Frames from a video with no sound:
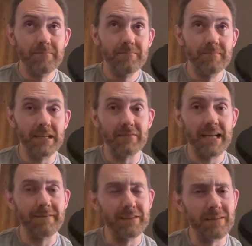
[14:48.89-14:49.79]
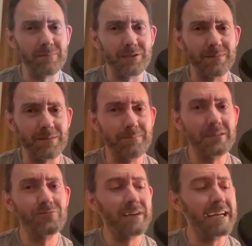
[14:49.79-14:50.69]
don't have numbers, but the
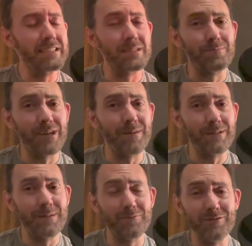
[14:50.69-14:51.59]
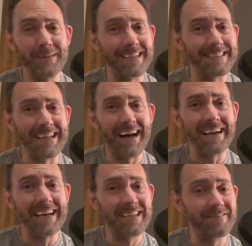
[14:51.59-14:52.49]
mid-range is probably up to about 9
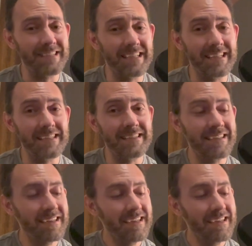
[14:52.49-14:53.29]
out of 10,